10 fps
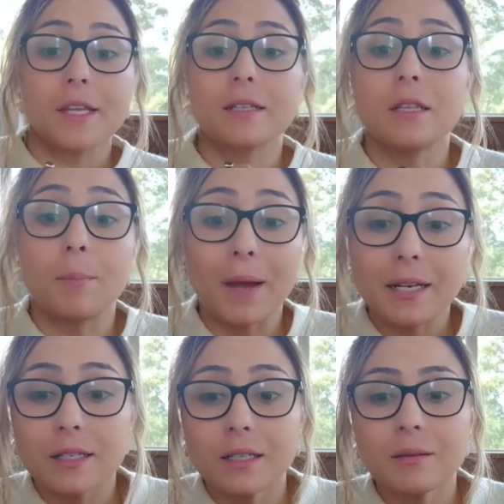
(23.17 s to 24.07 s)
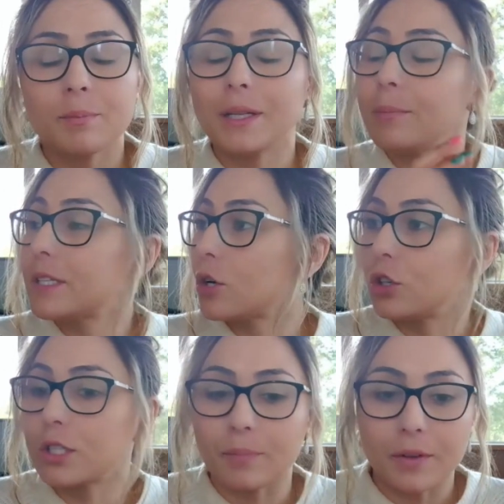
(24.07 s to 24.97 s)
the pendulum. Let me tell
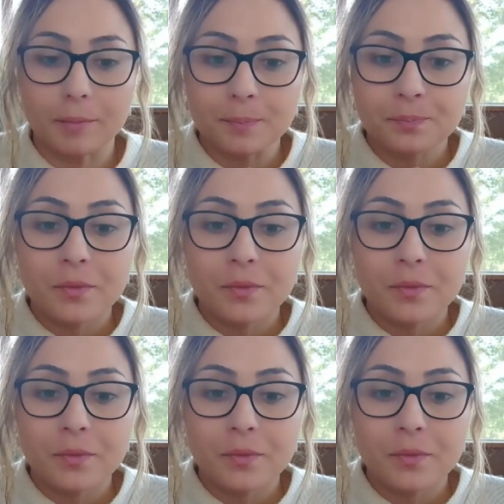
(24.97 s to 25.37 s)
you something.